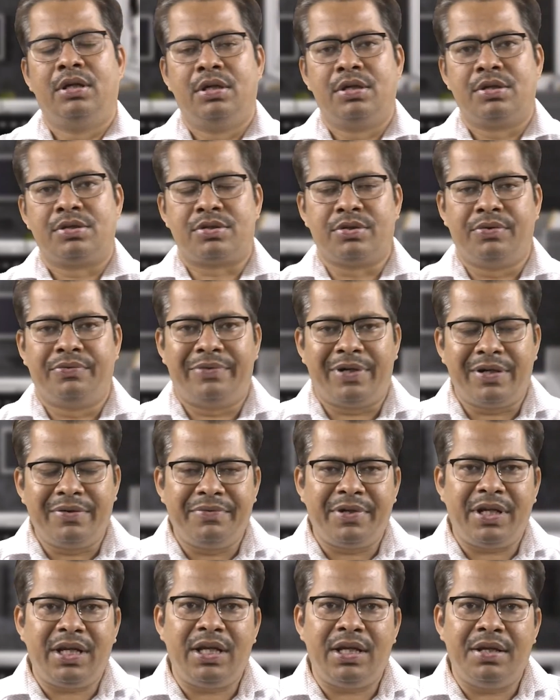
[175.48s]
So, one
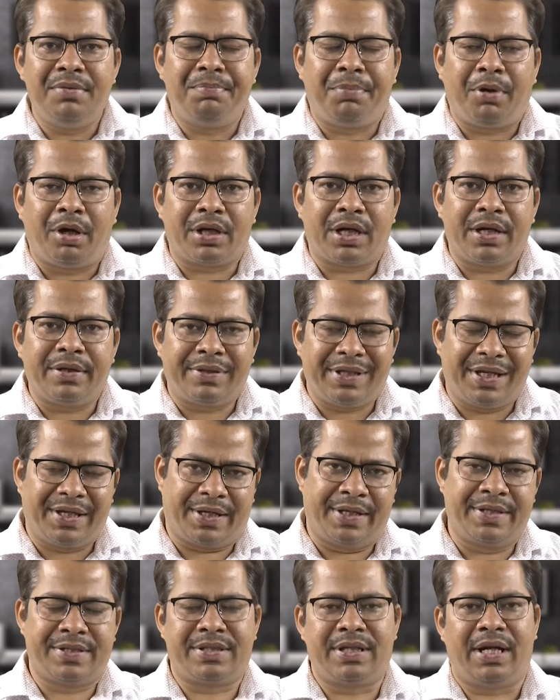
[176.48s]
very important thing
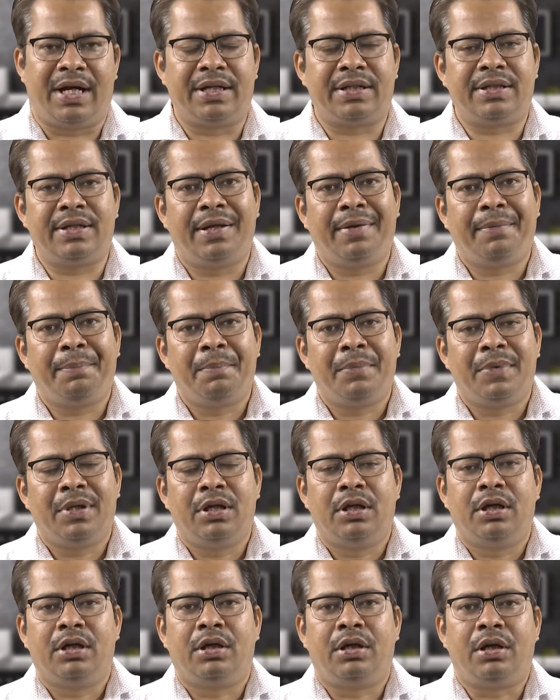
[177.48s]
is that
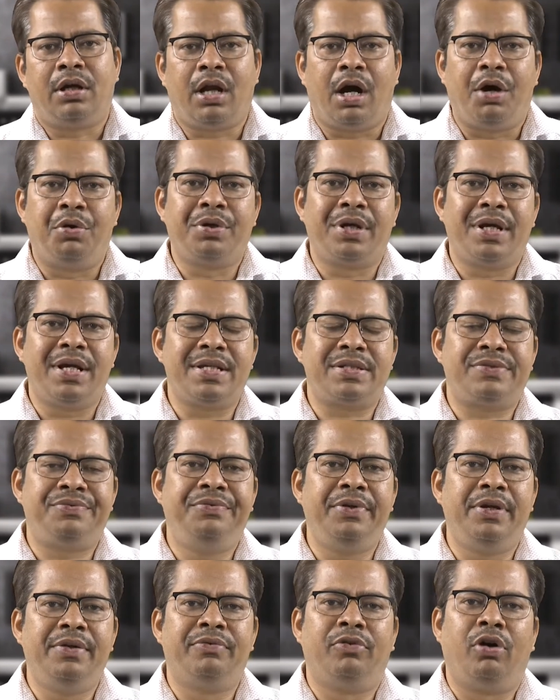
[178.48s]
nowadays
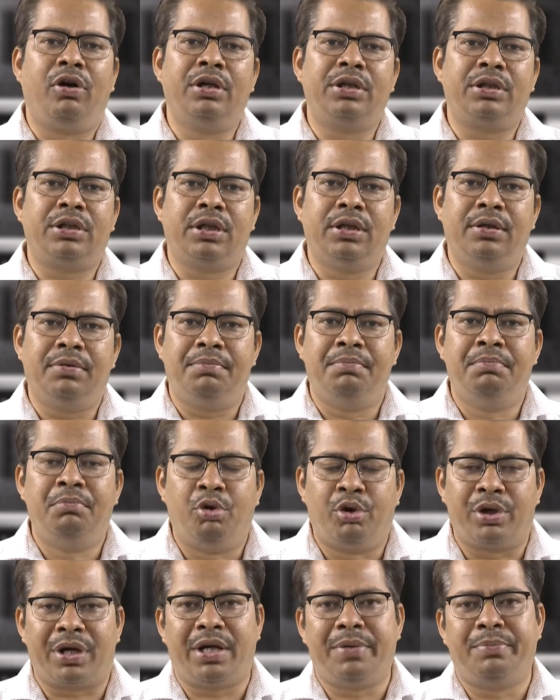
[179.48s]
we want uh,
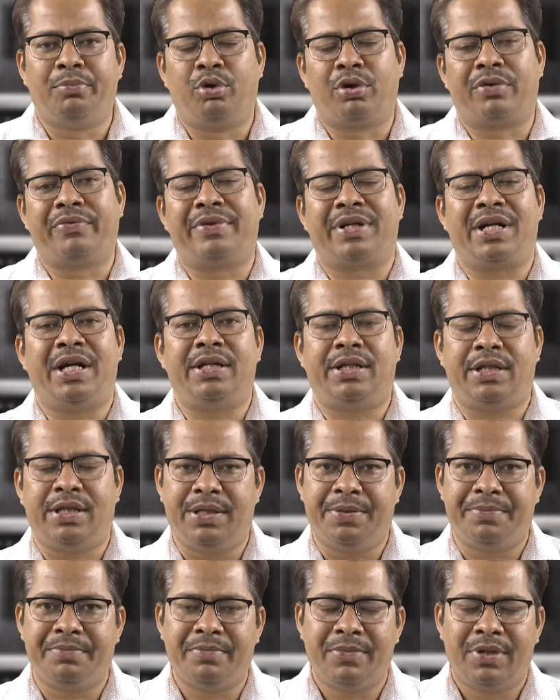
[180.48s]
more and more
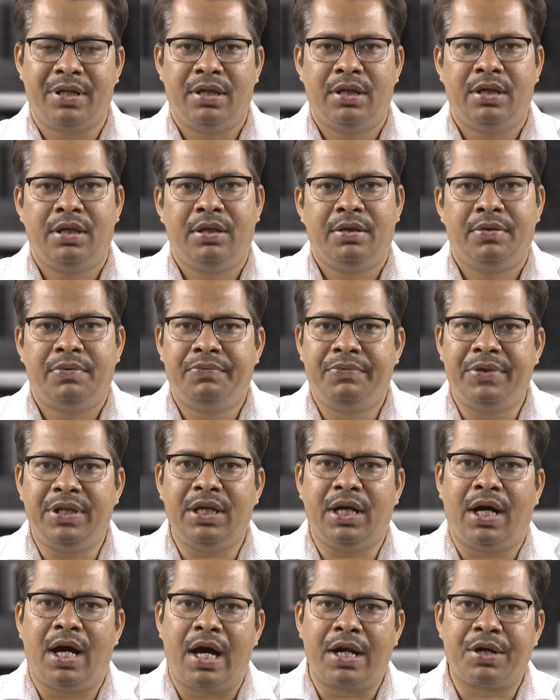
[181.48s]
variety,
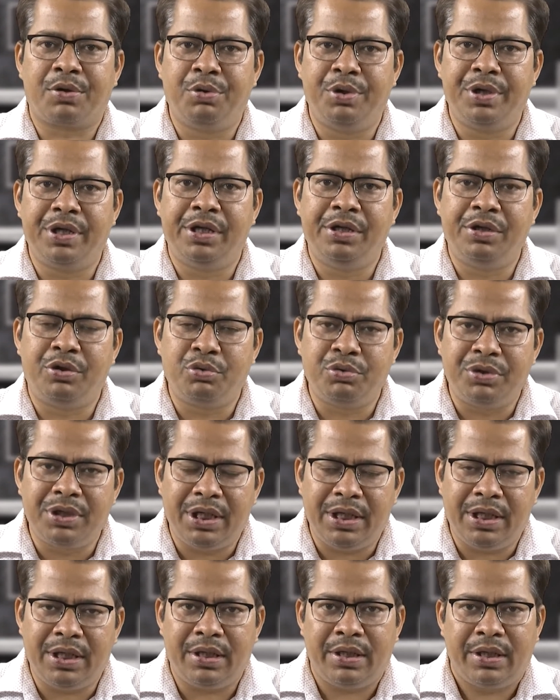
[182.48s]
we are going into
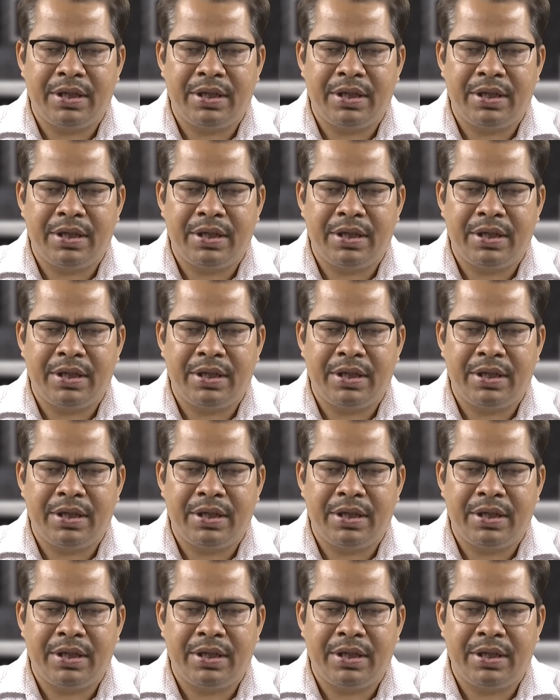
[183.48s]
the